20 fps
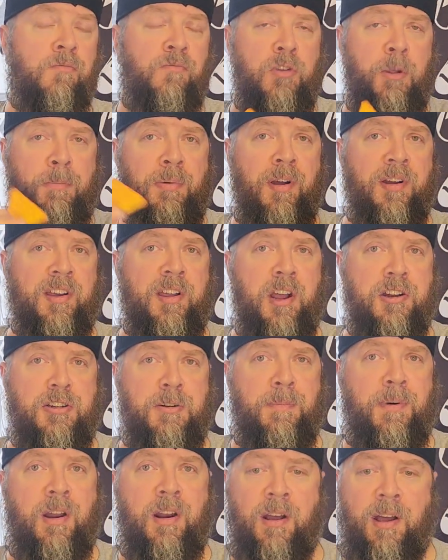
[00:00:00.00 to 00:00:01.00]
You put
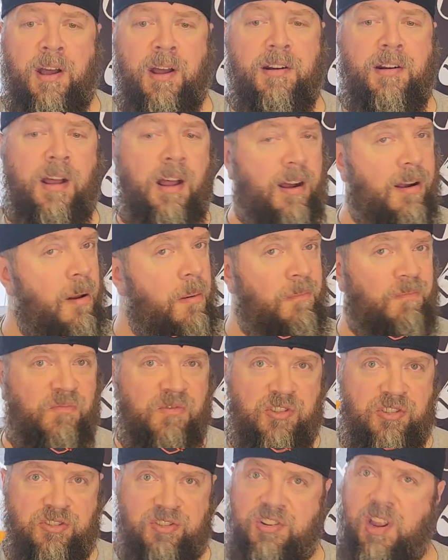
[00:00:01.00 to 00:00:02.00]
ketchup on a hot dog,
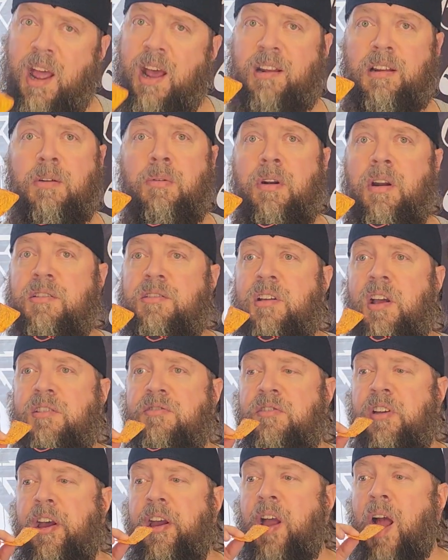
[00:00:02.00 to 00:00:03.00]
exactly what it
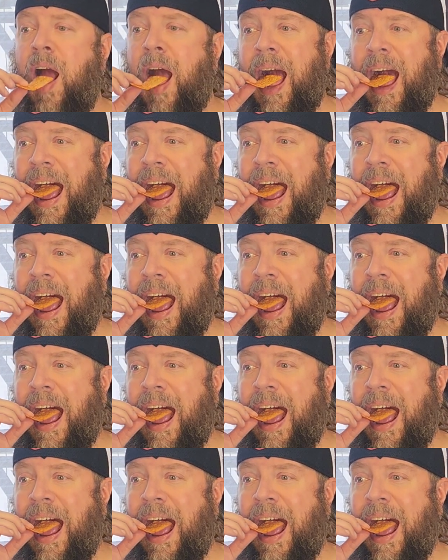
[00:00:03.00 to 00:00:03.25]
tastes like.